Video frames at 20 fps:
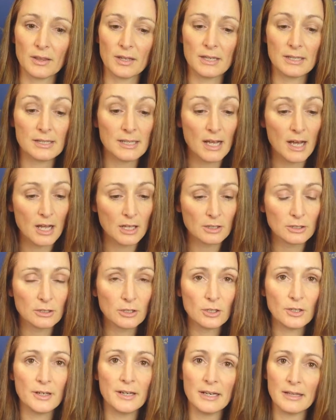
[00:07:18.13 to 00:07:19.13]
is
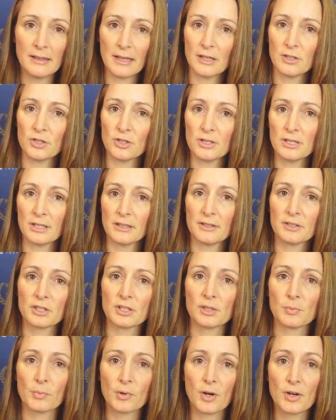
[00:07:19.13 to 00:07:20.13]
learning that due
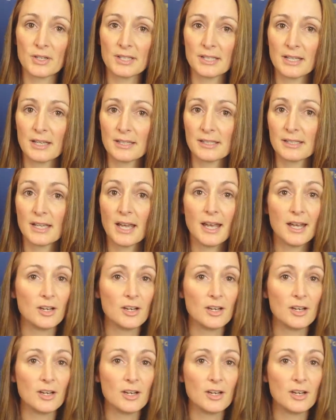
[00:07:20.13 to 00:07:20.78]
diligence process,